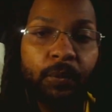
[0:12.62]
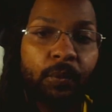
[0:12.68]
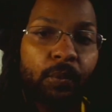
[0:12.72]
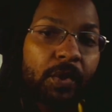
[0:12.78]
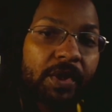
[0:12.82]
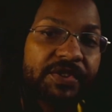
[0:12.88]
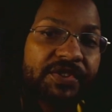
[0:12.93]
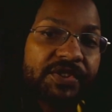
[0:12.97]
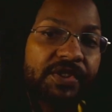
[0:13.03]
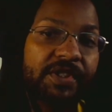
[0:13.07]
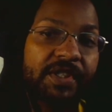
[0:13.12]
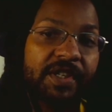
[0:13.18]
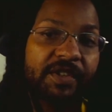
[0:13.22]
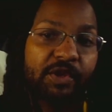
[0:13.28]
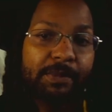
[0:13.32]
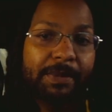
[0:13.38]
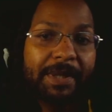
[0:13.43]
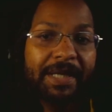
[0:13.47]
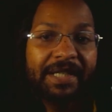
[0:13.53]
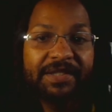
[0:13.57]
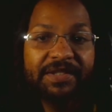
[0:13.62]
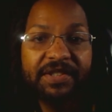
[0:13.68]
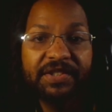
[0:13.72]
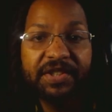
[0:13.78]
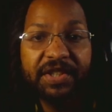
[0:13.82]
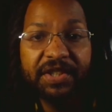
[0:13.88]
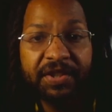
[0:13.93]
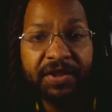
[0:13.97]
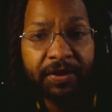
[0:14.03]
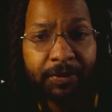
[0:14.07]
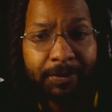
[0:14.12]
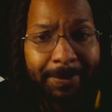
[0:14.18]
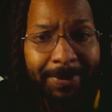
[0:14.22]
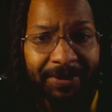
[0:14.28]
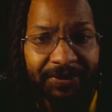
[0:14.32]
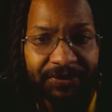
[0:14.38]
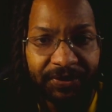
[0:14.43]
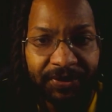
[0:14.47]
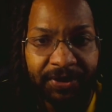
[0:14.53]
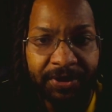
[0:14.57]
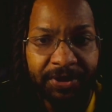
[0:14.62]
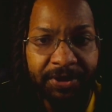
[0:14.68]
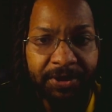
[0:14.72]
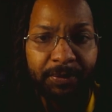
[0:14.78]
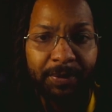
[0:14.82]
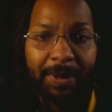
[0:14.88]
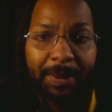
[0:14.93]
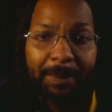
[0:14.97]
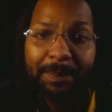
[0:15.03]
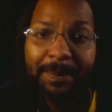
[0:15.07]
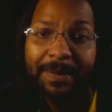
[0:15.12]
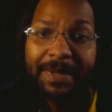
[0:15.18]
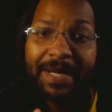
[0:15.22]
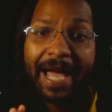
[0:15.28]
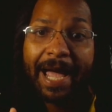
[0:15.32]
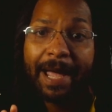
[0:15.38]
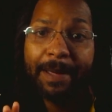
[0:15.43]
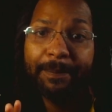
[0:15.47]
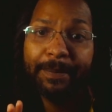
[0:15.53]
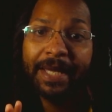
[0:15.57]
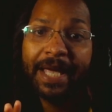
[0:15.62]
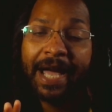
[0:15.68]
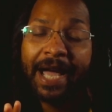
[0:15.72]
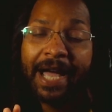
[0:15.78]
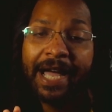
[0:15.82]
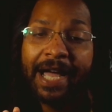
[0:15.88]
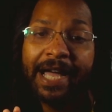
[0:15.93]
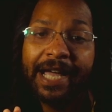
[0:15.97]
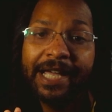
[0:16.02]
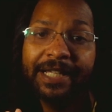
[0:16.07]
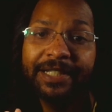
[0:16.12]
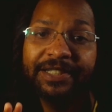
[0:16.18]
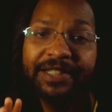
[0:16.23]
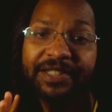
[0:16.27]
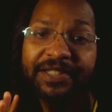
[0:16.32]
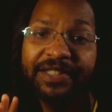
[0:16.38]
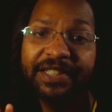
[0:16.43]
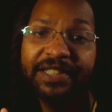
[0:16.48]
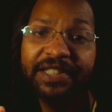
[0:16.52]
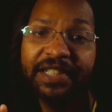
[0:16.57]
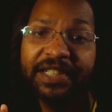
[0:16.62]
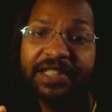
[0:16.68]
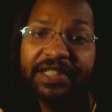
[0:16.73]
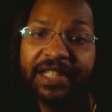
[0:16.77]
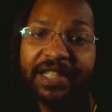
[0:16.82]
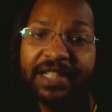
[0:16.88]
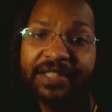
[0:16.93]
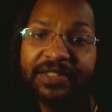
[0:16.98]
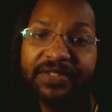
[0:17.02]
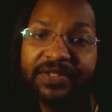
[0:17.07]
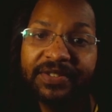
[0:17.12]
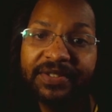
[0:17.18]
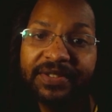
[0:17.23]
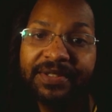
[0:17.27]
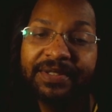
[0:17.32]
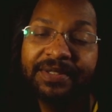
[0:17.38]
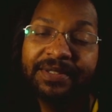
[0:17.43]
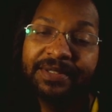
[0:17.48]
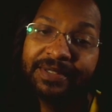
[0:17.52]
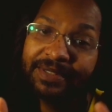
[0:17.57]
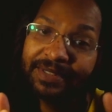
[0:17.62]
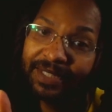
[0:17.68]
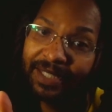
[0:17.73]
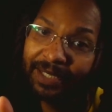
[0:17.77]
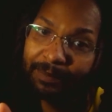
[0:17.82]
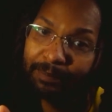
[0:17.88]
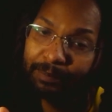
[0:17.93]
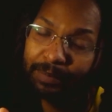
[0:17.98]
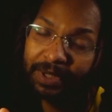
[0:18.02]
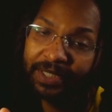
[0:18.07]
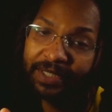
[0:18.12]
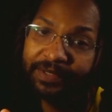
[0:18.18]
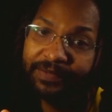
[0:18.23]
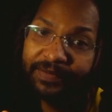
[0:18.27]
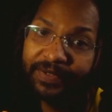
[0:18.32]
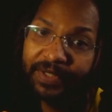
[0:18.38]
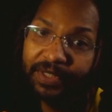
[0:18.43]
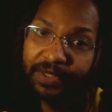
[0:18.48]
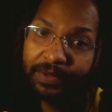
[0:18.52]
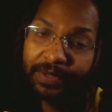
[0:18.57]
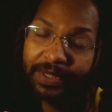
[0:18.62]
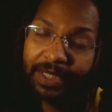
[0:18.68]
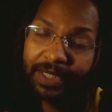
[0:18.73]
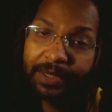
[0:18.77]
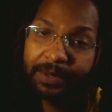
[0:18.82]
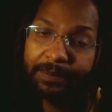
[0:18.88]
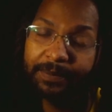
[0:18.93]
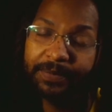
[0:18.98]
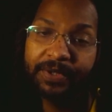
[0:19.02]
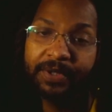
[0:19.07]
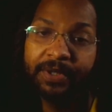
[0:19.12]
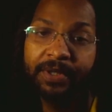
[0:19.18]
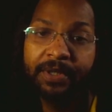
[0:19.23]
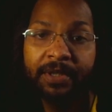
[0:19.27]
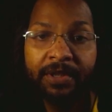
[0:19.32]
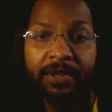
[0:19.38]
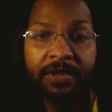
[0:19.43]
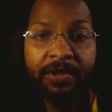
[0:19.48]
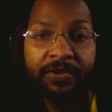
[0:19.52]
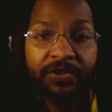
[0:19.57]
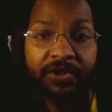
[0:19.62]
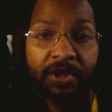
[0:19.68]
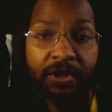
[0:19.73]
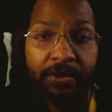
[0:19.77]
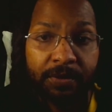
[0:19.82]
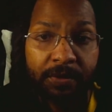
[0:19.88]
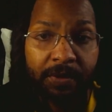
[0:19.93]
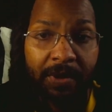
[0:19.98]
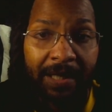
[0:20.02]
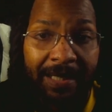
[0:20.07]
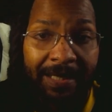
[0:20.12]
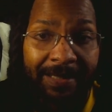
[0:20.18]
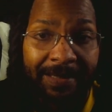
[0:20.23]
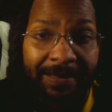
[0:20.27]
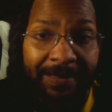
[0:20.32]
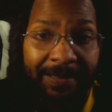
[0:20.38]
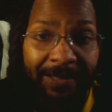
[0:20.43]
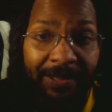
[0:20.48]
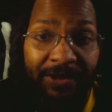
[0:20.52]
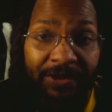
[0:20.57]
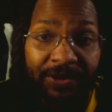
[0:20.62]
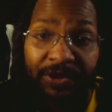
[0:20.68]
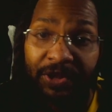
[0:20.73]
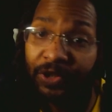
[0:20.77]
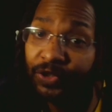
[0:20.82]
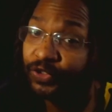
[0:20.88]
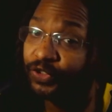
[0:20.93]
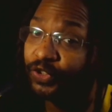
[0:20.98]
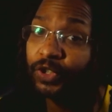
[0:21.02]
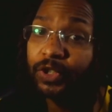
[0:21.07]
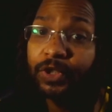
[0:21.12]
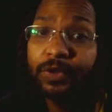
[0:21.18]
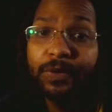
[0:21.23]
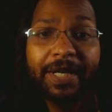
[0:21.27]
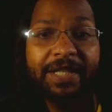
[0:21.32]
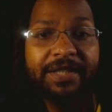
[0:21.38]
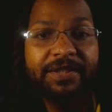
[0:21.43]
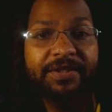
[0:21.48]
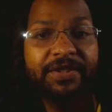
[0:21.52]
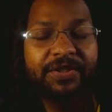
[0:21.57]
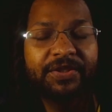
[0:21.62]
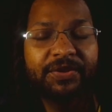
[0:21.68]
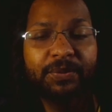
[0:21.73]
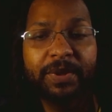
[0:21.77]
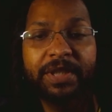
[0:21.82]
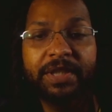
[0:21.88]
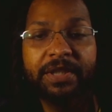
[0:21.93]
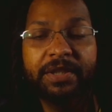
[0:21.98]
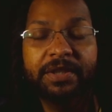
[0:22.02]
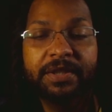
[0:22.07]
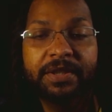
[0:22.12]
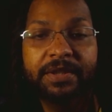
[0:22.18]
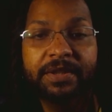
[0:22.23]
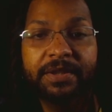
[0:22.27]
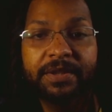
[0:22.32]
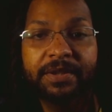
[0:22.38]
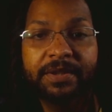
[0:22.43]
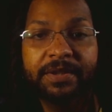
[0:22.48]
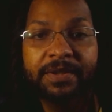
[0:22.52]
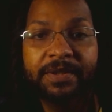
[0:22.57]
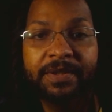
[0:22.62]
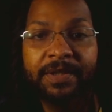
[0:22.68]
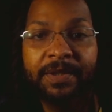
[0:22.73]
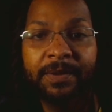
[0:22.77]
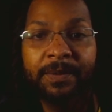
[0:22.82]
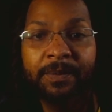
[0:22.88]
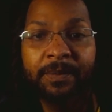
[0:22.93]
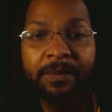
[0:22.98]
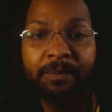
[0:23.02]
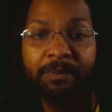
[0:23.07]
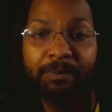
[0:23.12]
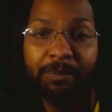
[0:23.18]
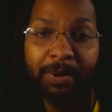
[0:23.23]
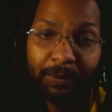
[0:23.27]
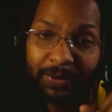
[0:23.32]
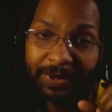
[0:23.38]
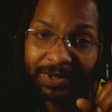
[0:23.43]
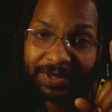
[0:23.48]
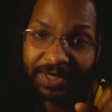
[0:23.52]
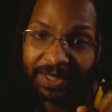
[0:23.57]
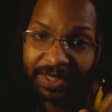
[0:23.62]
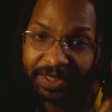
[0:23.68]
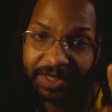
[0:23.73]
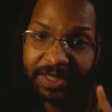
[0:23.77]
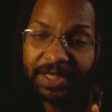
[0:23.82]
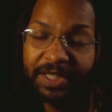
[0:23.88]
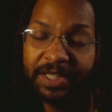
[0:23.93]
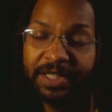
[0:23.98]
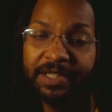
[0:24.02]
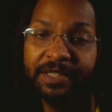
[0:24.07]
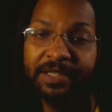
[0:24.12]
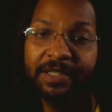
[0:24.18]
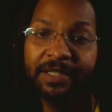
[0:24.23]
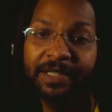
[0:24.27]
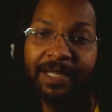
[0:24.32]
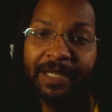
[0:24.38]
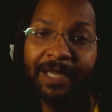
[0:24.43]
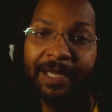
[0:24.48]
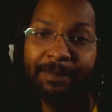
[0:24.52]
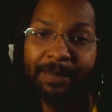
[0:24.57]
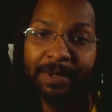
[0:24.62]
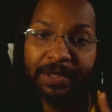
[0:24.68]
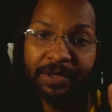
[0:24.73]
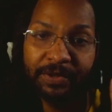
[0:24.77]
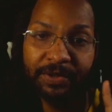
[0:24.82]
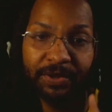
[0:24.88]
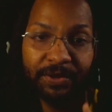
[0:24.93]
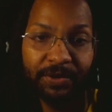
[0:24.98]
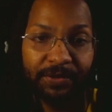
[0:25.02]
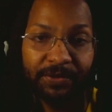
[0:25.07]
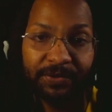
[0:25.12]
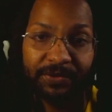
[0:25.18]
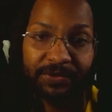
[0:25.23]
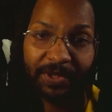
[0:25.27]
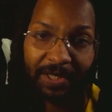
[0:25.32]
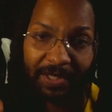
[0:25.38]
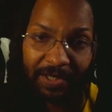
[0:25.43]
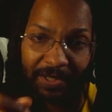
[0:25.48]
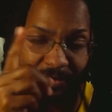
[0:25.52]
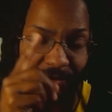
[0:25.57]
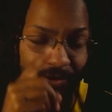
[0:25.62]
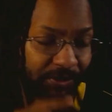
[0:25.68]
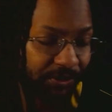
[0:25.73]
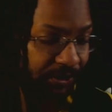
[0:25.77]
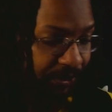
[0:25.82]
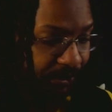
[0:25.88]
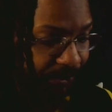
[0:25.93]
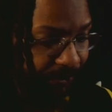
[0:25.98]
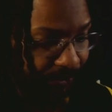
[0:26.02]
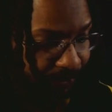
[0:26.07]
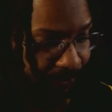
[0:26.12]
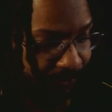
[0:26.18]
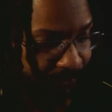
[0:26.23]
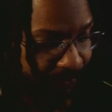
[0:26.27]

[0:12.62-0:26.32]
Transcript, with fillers: What's good, everybody? DJ Tekromancer here, While I'm not behind the DJ decks. I'm playing video games. So, no silhouette this week, but we did get a bit of news, and I'm going to show you.